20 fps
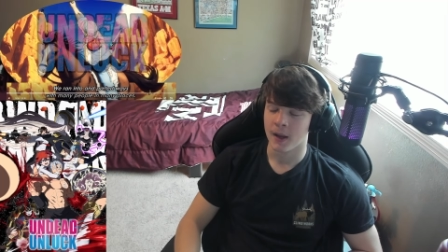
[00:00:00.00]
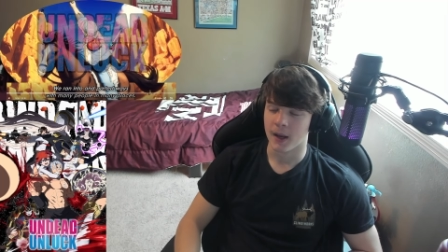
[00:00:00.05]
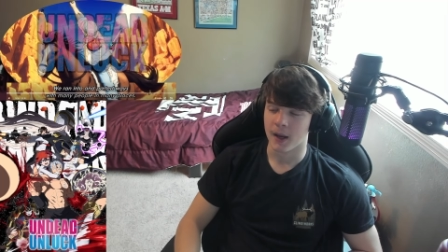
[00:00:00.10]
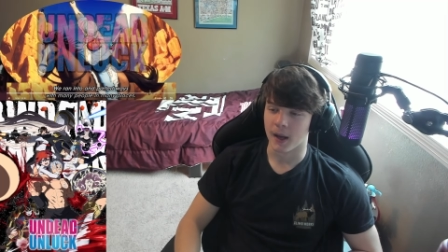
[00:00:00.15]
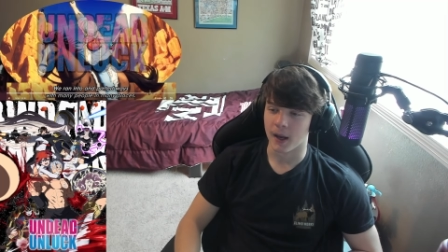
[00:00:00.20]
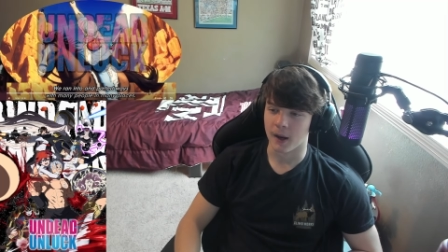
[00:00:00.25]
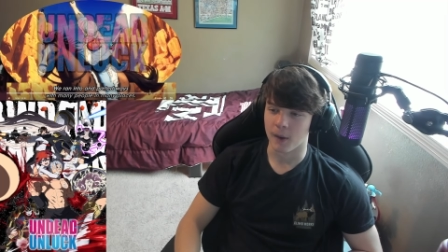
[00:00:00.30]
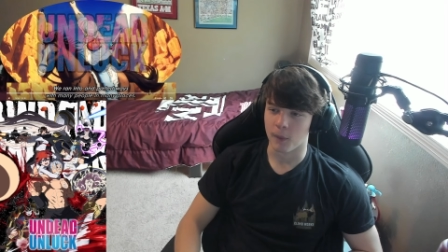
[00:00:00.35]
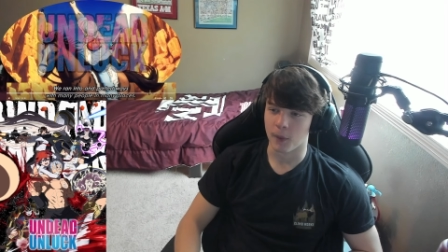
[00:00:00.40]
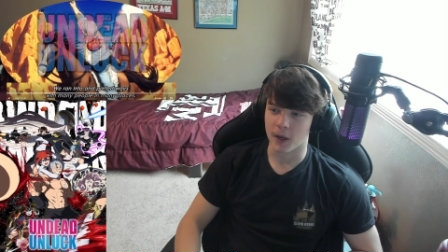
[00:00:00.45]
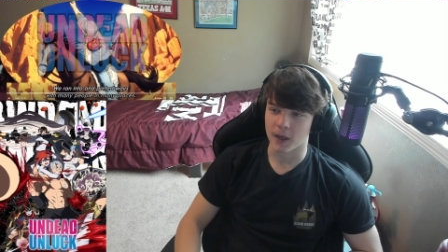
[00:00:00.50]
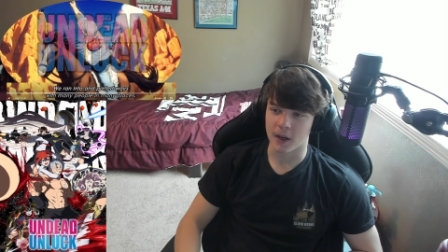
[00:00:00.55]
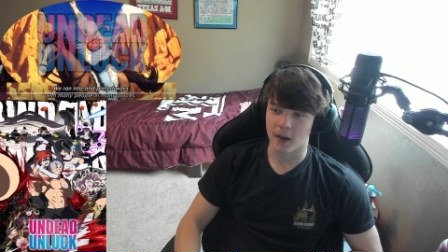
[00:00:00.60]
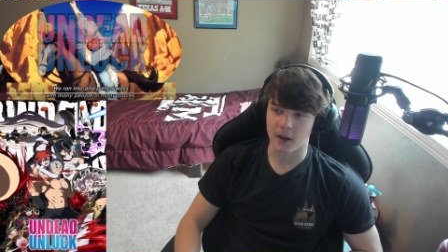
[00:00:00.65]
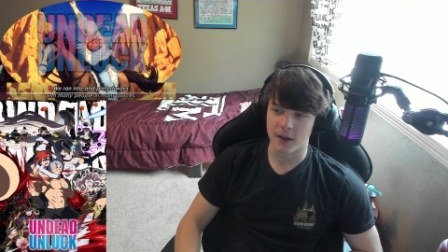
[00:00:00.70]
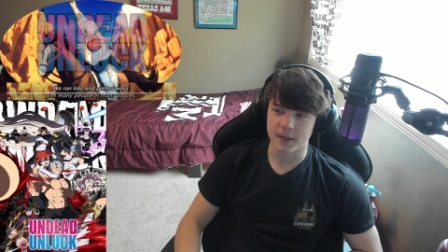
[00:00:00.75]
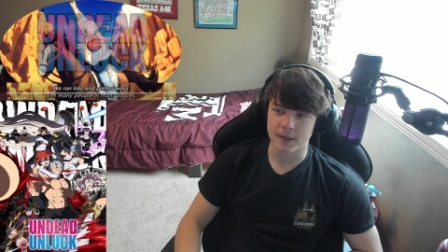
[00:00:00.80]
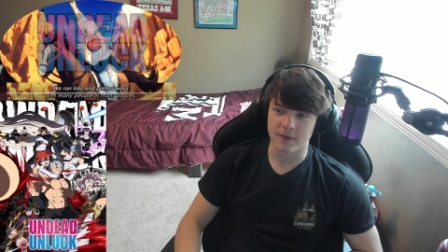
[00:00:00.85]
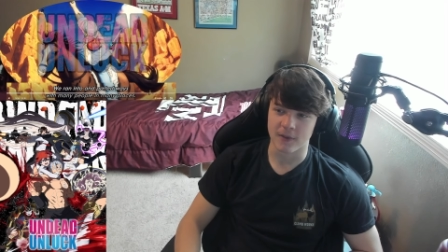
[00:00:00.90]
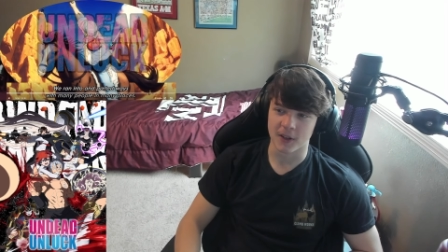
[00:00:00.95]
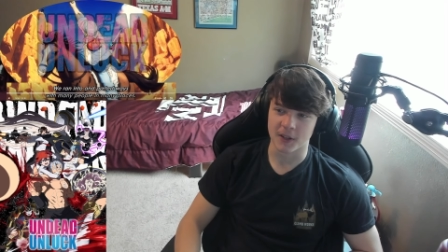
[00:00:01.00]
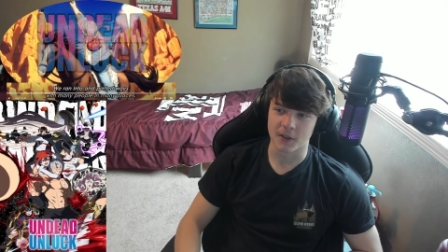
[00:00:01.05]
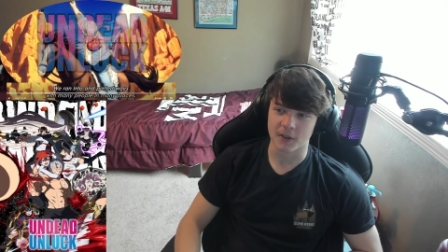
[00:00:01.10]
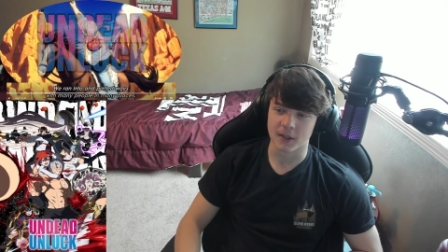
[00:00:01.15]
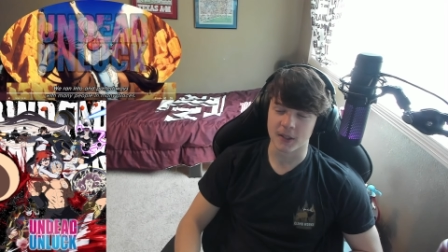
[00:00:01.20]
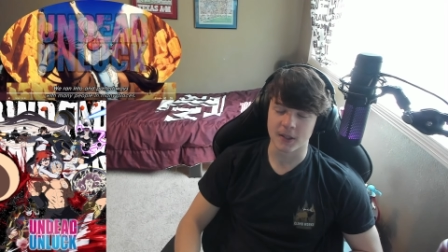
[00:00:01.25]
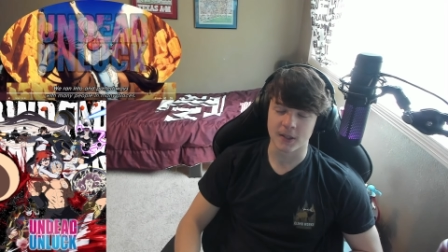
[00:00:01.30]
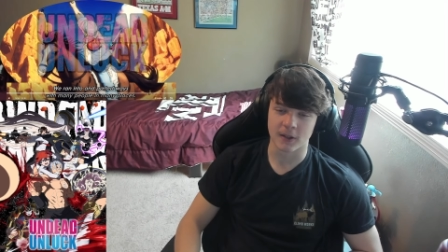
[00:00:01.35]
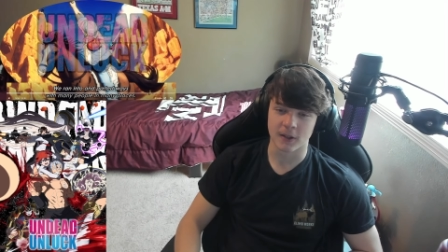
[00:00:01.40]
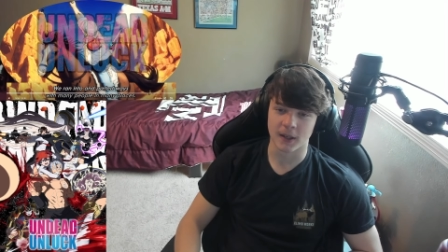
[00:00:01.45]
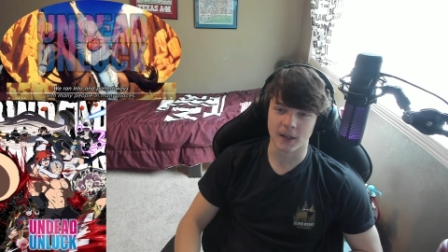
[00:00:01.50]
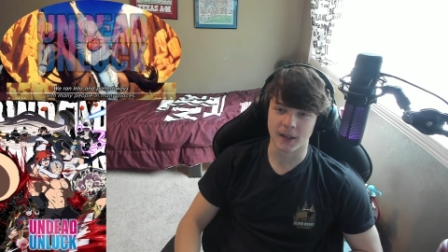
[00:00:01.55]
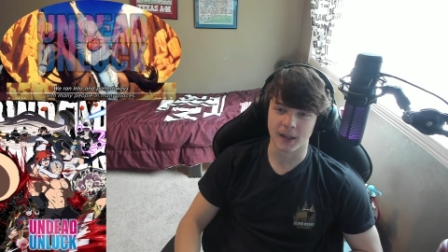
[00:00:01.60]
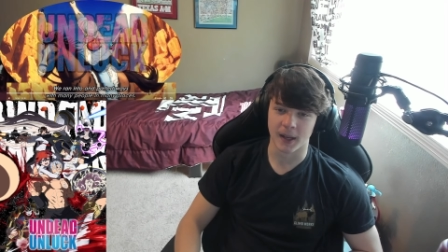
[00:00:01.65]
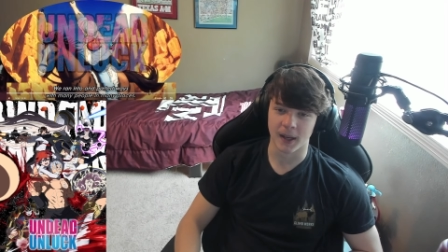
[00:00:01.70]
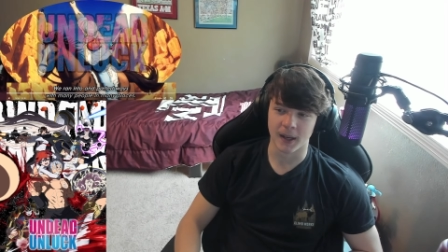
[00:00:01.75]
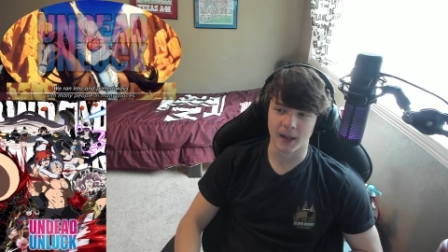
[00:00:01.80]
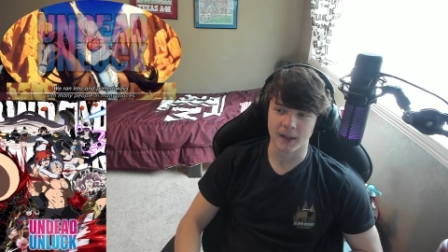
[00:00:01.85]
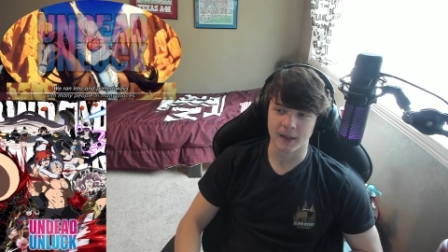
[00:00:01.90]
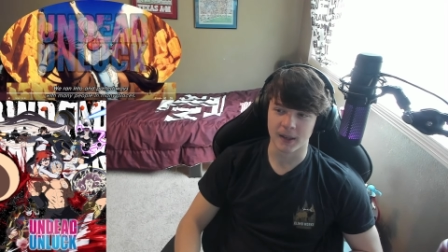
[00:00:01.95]
uh, what caused Victor to turn into
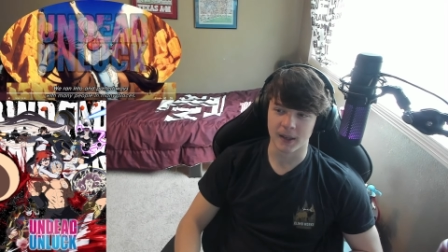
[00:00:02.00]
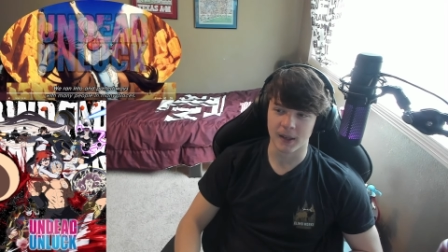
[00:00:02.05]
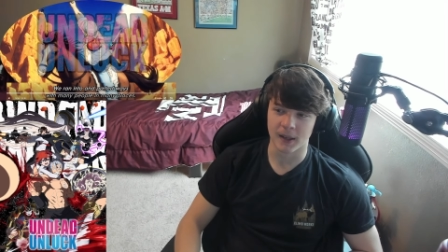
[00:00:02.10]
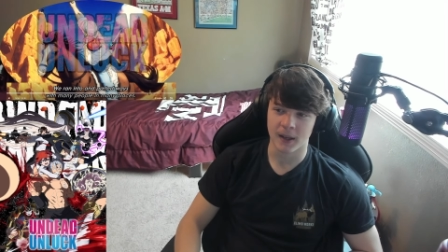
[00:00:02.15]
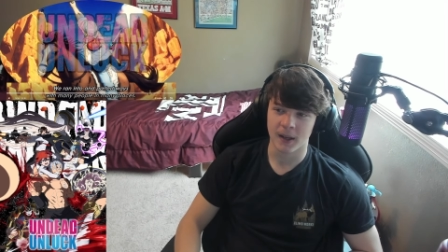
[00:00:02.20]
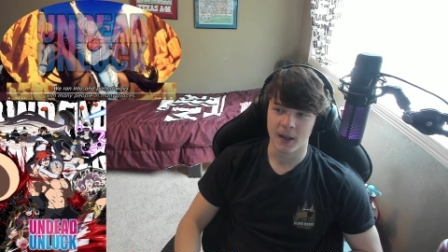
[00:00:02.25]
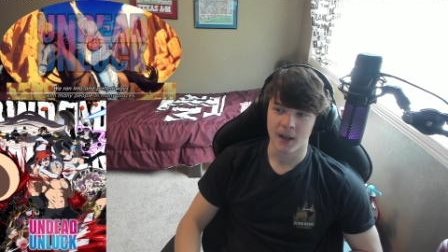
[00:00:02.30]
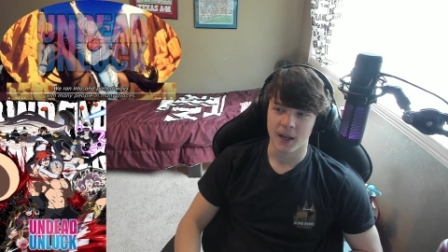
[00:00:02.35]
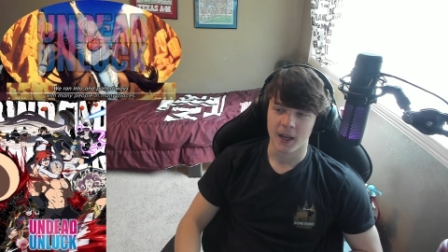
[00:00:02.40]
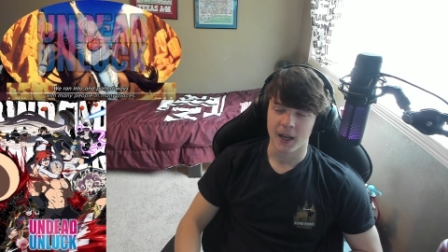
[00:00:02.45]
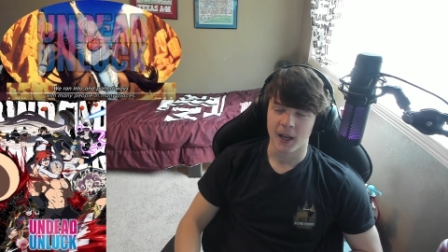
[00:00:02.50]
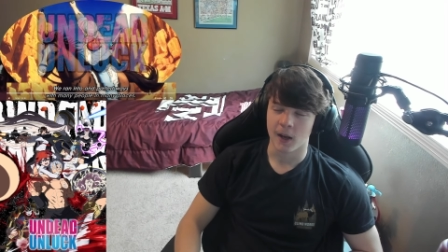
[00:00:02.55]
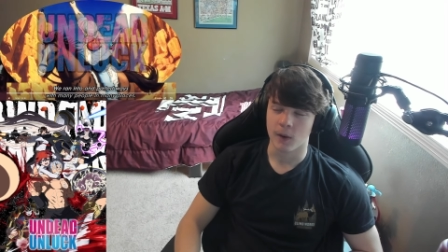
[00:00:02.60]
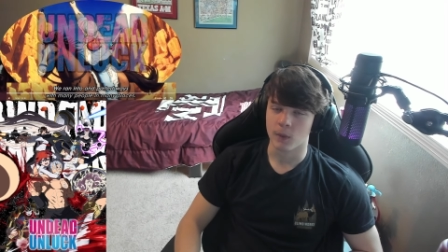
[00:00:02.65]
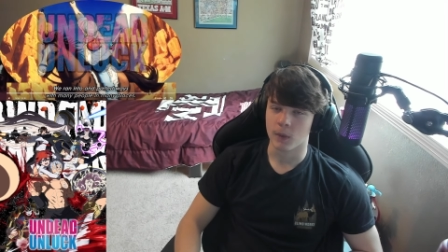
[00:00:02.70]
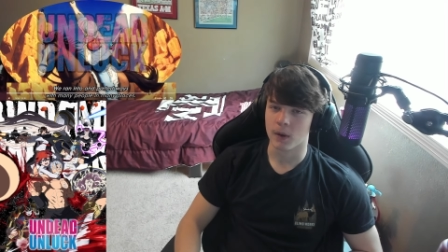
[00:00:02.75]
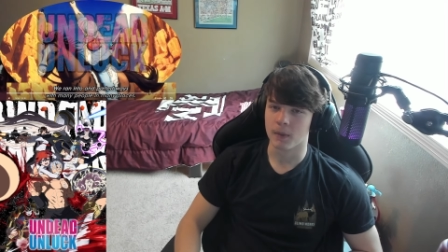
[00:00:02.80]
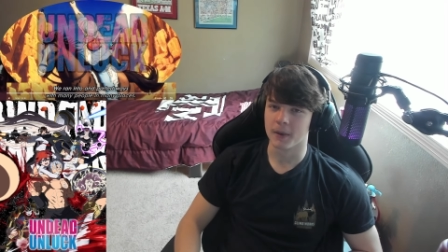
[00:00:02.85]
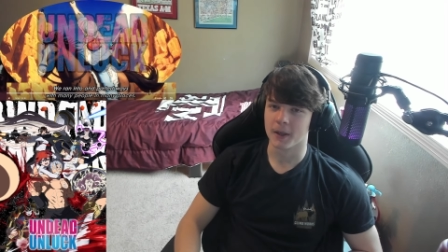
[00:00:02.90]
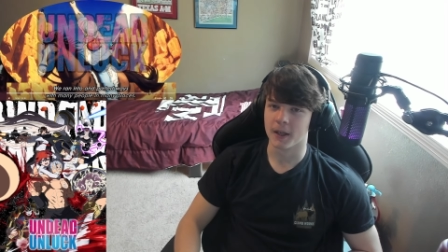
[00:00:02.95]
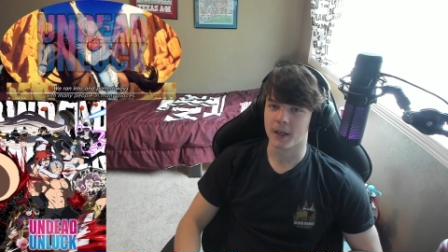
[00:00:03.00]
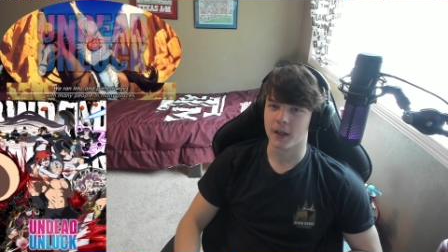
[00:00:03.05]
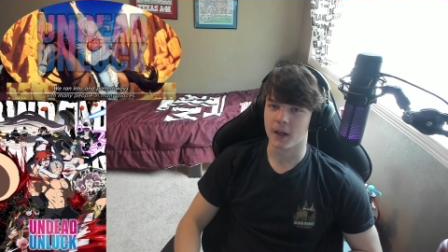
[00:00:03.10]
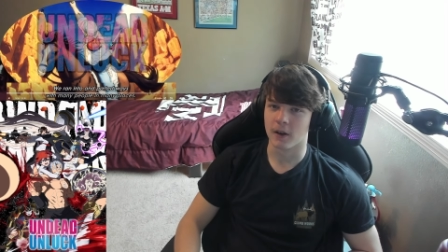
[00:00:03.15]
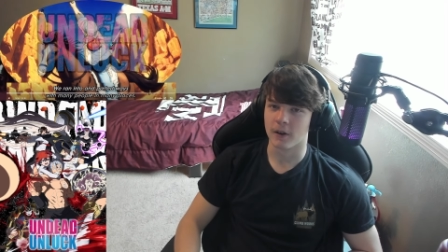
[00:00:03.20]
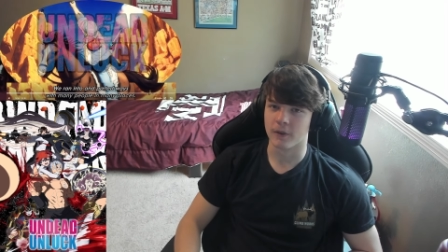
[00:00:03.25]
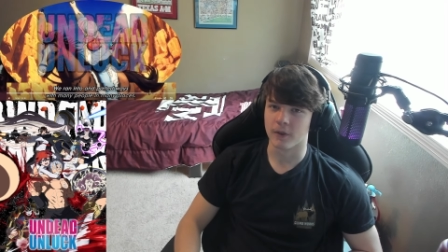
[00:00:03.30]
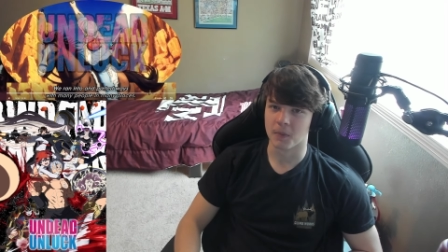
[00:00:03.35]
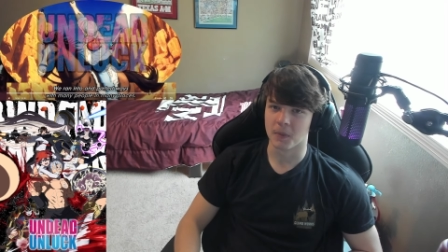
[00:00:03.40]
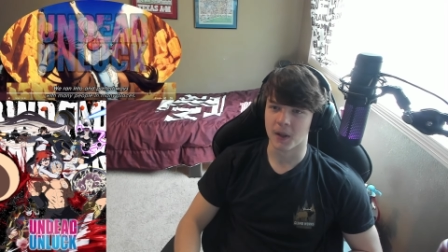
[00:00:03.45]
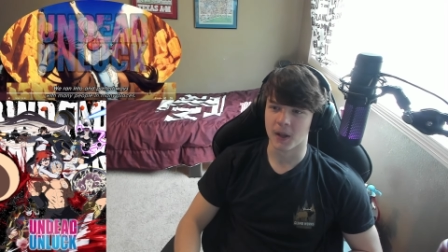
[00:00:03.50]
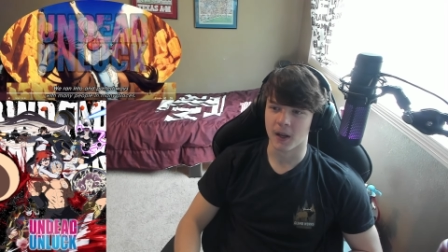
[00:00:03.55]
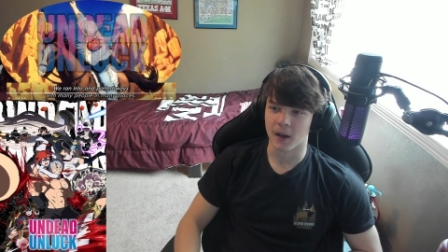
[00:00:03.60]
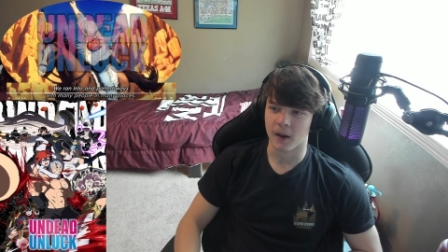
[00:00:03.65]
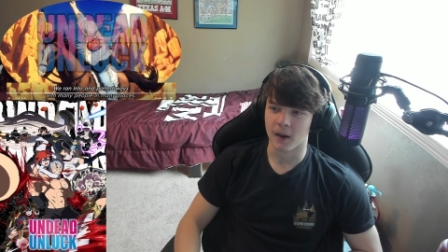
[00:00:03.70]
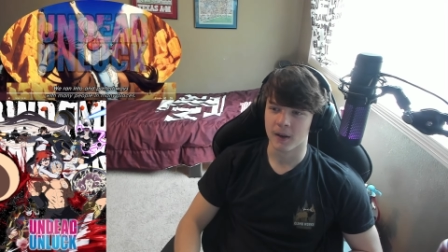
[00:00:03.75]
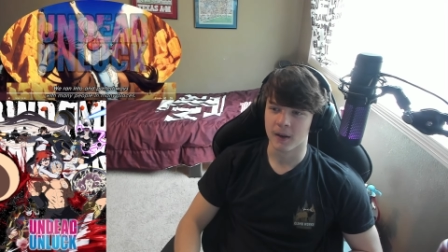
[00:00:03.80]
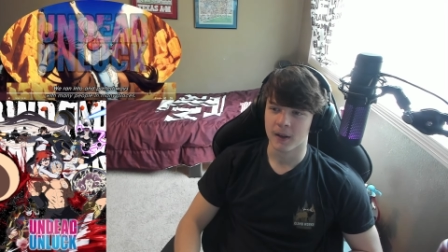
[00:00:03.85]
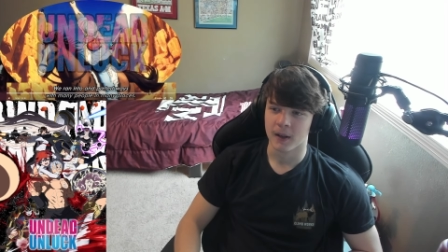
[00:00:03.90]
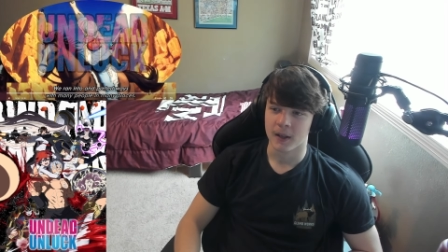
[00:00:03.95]
Andy, and where we're gonna go from
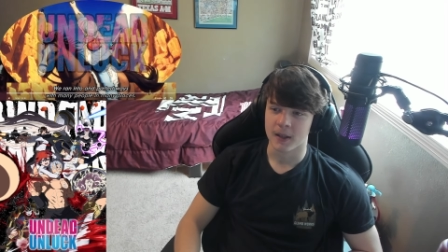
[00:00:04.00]
there.